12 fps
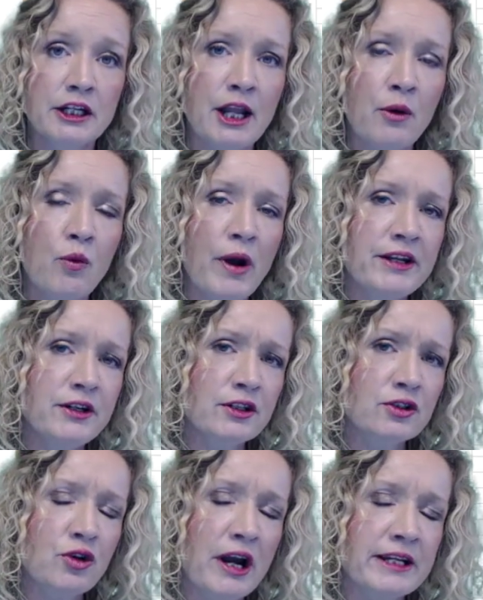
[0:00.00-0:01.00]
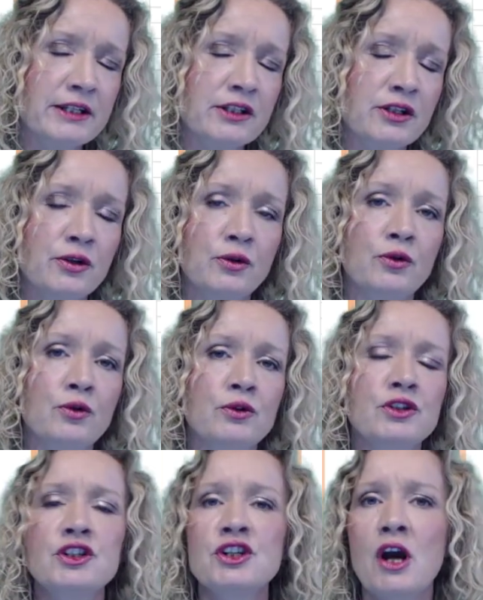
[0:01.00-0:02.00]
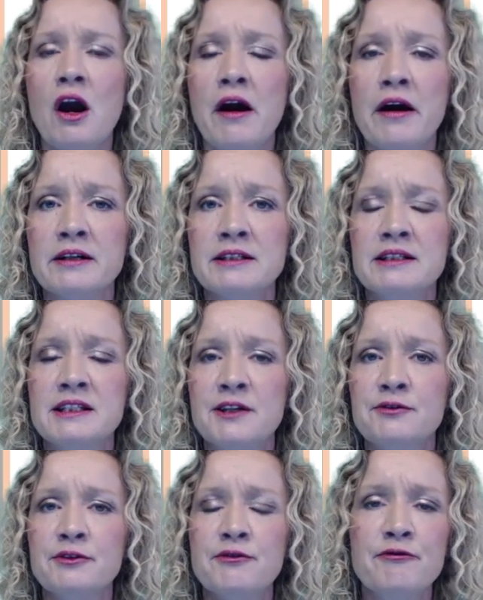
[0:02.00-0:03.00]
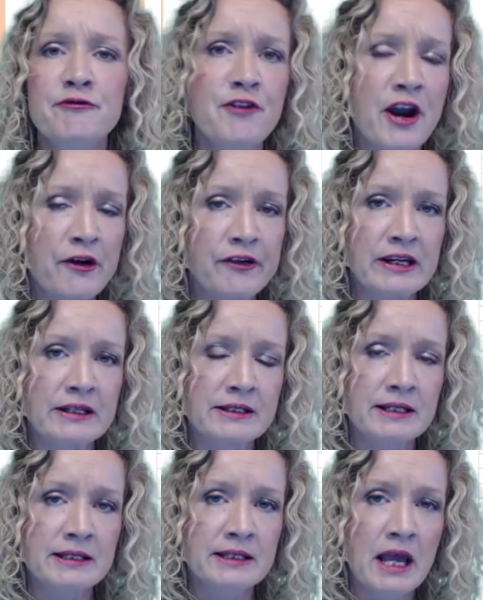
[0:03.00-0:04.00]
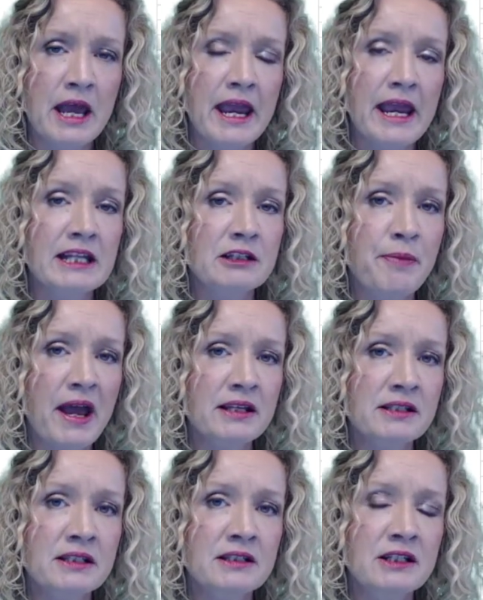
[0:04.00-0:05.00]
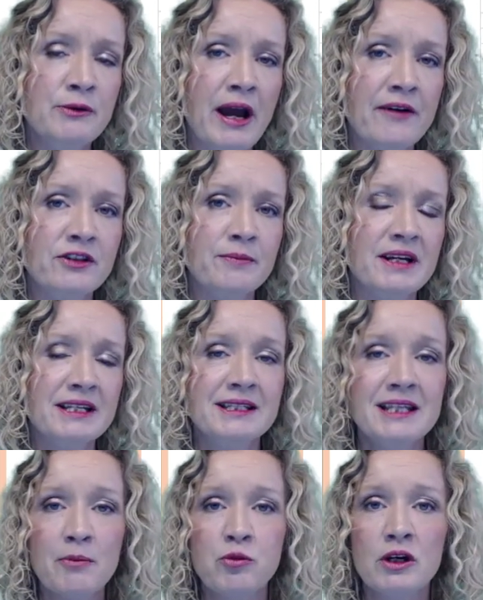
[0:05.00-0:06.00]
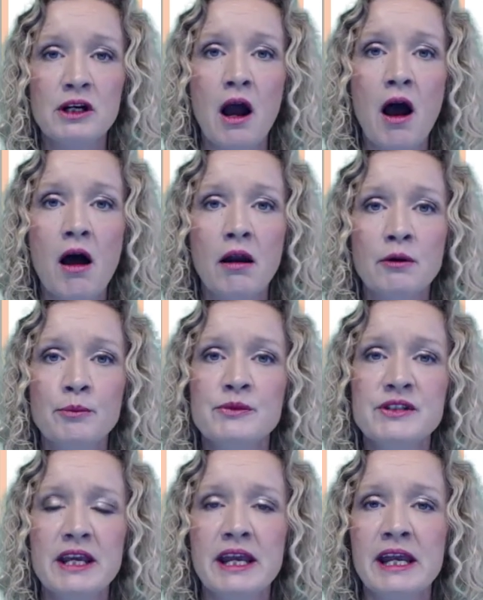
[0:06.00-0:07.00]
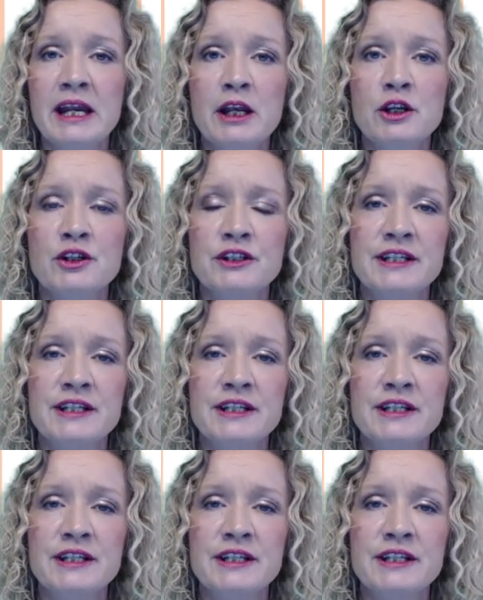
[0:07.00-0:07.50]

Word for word: Now, when you're trying to chart different variances, it's best to have them as separate columns in your